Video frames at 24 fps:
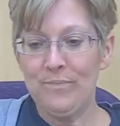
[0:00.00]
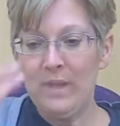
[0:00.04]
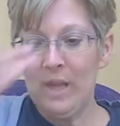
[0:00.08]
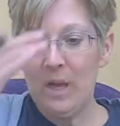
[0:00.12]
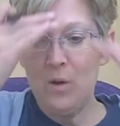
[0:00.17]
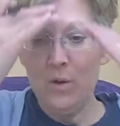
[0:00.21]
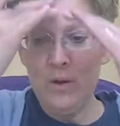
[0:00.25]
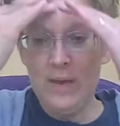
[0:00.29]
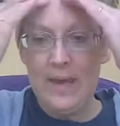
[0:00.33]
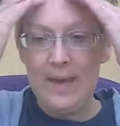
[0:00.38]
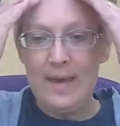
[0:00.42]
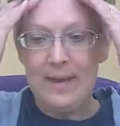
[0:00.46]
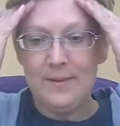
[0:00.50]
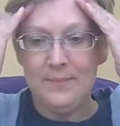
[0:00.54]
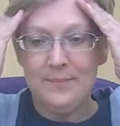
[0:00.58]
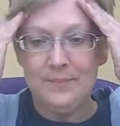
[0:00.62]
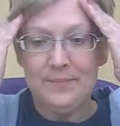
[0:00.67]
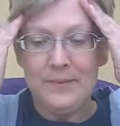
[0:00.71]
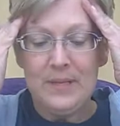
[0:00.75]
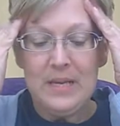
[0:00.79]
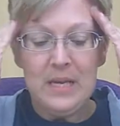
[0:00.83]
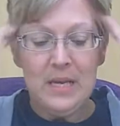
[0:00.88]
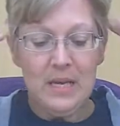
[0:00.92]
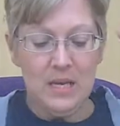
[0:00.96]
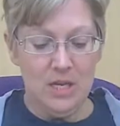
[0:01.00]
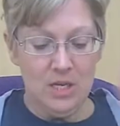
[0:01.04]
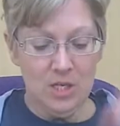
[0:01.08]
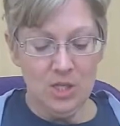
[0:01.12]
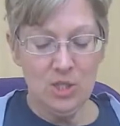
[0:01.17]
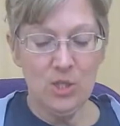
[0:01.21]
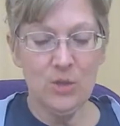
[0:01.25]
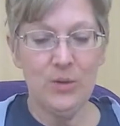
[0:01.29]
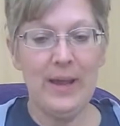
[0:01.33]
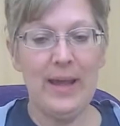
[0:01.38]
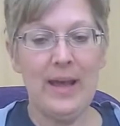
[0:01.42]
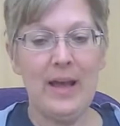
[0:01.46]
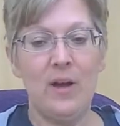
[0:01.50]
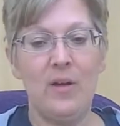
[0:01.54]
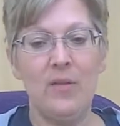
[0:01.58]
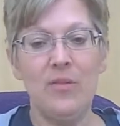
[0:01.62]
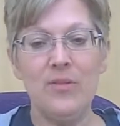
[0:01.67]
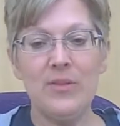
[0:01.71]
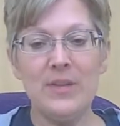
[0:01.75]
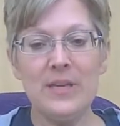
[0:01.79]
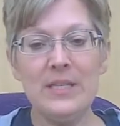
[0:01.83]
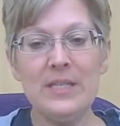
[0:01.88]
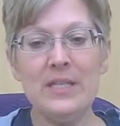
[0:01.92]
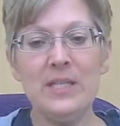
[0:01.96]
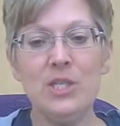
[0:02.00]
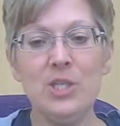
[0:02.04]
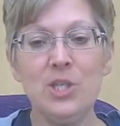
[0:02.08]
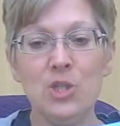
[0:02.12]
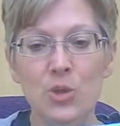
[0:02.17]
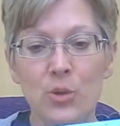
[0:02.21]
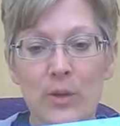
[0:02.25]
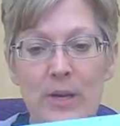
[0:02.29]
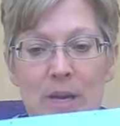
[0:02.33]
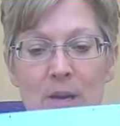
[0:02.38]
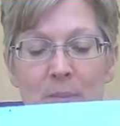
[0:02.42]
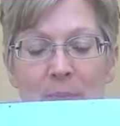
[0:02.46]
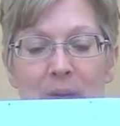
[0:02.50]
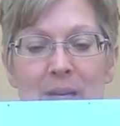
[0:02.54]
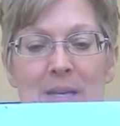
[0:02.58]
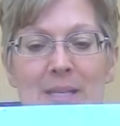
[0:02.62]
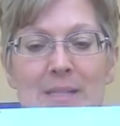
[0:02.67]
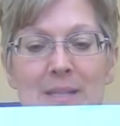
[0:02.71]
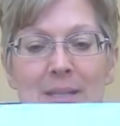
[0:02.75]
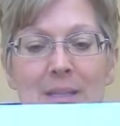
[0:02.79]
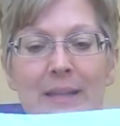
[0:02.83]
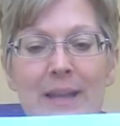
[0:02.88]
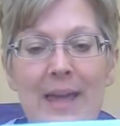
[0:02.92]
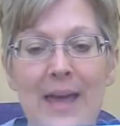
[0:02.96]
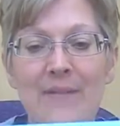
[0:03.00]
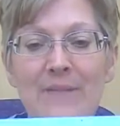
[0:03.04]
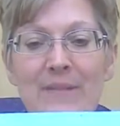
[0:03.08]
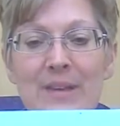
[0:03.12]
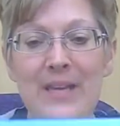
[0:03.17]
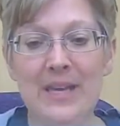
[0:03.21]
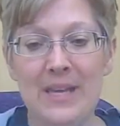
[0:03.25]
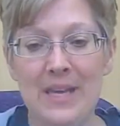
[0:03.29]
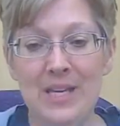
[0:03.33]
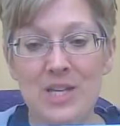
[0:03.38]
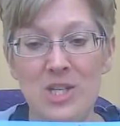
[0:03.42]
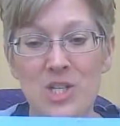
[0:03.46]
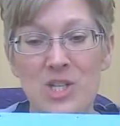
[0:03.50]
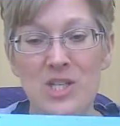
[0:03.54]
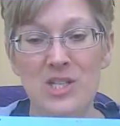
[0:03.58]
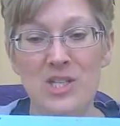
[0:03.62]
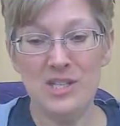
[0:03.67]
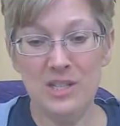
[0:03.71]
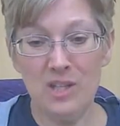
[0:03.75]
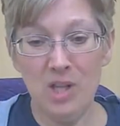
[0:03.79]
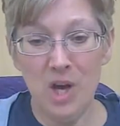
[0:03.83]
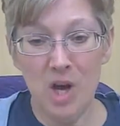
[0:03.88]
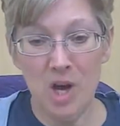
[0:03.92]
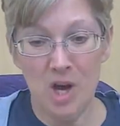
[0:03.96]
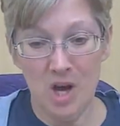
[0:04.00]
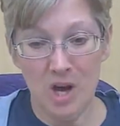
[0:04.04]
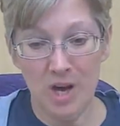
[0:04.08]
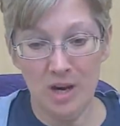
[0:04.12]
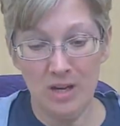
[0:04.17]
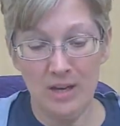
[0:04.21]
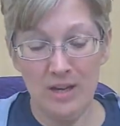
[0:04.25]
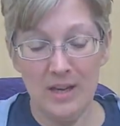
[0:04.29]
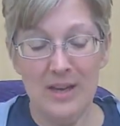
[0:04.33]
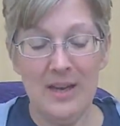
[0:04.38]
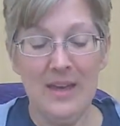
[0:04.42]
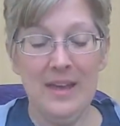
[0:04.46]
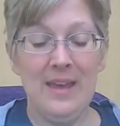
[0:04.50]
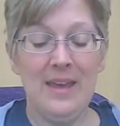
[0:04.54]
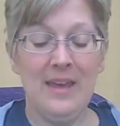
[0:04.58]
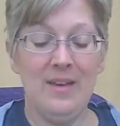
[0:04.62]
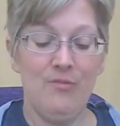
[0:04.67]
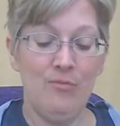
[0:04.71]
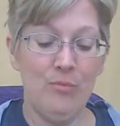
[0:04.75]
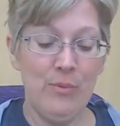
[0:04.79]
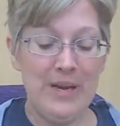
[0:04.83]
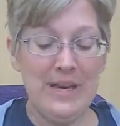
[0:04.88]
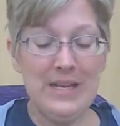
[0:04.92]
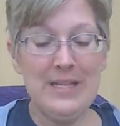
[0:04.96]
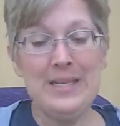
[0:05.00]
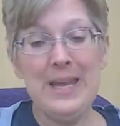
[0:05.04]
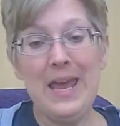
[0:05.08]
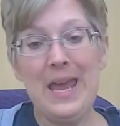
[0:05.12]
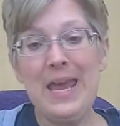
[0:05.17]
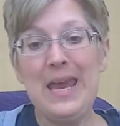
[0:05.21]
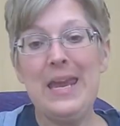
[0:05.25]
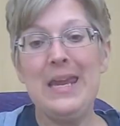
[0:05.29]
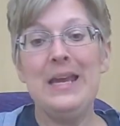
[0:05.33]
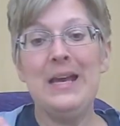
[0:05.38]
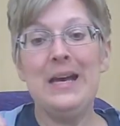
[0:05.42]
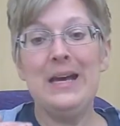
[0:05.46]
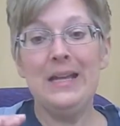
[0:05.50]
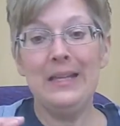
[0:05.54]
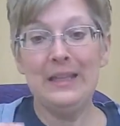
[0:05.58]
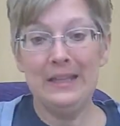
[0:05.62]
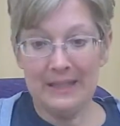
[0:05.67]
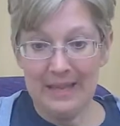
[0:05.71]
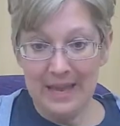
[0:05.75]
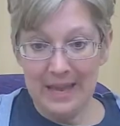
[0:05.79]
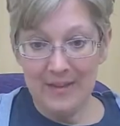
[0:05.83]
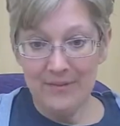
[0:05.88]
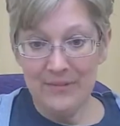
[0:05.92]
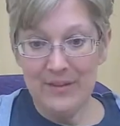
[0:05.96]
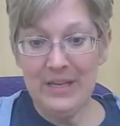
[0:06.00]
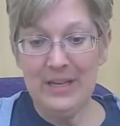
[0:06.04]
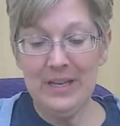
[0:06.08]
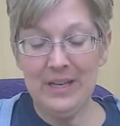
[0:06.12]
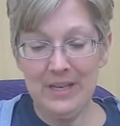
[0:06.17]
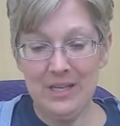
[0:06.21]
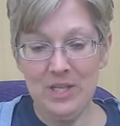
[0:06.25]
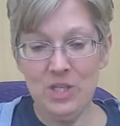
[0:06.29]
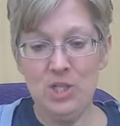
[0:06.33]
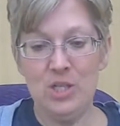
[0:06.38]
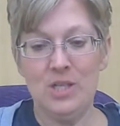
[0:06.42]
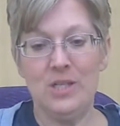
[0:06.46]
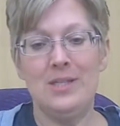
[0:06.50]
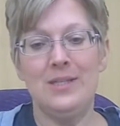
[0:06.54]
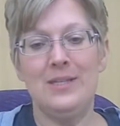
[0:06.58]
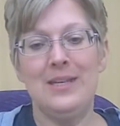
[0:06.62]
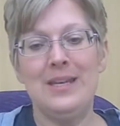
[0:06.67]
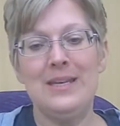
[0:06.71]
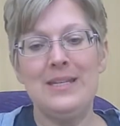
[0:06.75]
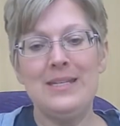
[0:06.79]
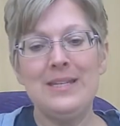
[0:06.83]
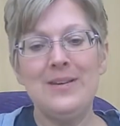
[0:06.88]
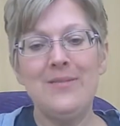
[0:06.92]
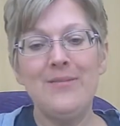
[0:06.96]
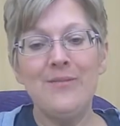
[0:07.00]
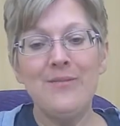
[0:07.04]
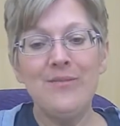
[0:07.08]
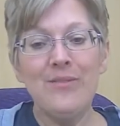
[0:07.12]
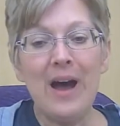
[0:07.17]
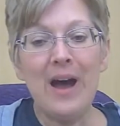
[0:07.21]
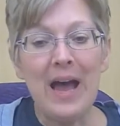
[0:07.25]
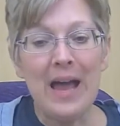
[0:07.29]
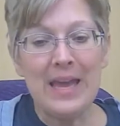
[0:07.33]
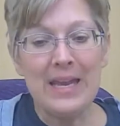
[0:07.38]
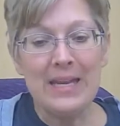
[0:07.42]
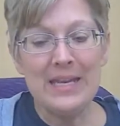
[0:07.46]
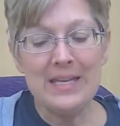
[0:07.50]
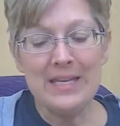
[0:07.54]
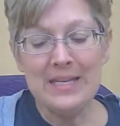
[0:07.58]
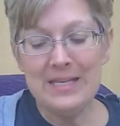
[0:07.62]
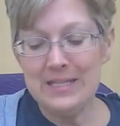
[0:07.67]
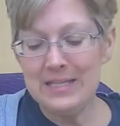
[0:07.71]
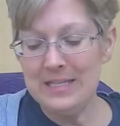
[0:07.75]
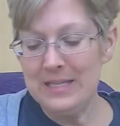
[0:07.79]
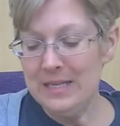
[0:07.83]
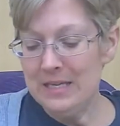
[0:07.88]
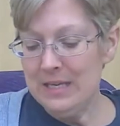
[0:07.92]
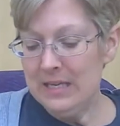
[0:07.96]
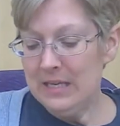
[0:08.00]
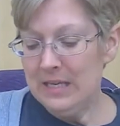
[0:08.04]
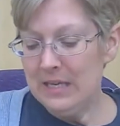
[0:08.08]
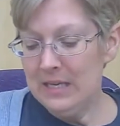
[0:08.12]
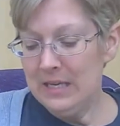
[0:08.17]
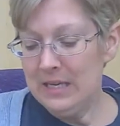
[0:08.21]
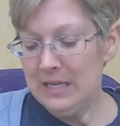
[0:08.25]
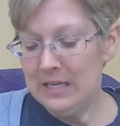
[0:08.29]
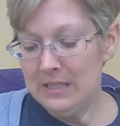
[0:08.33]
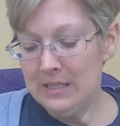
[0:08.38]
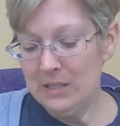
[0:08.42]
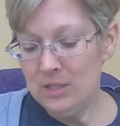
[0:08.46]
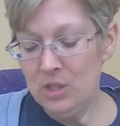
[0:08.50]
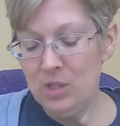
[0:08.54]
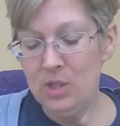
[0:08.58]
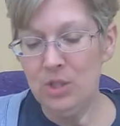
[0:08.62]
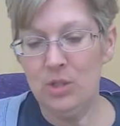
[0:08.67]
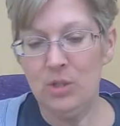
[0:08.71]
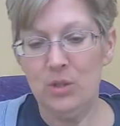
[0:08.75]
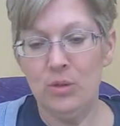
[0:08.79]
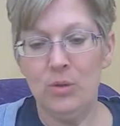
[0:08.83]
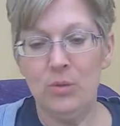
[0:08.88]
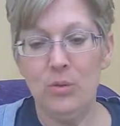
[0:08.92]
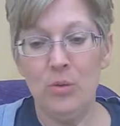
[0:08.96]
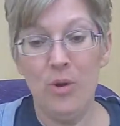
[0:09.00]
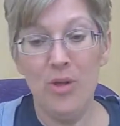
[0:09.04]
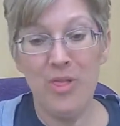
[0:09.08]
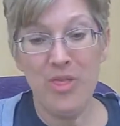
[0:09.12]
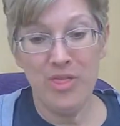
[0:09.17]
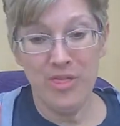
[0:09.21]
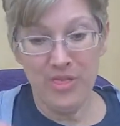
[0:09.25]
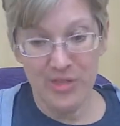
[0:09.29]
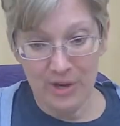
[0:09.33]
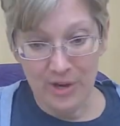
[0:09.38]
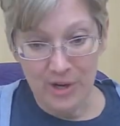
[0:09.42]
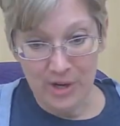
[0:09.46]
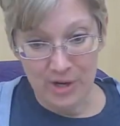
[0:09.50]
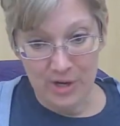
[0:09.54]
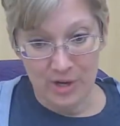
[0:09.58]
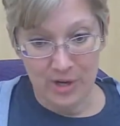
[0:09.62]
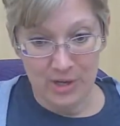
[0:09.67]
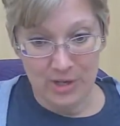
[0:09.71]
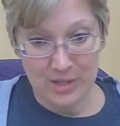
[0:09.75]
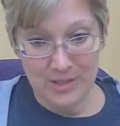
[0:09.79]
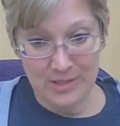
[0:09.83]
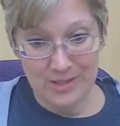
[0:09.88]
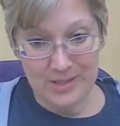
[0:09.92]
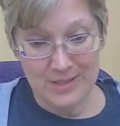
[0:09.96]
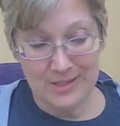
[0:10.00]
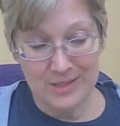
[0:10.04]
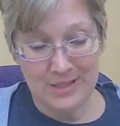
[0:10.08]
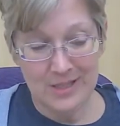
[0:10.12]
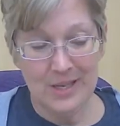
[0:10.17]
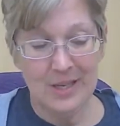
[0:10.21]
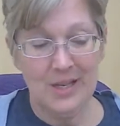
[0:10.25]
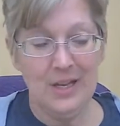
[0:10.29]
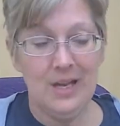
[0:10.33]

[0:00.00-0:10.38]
Okay, so now this strip is 11 inches long. If we take 11 inches and divide it into thirds,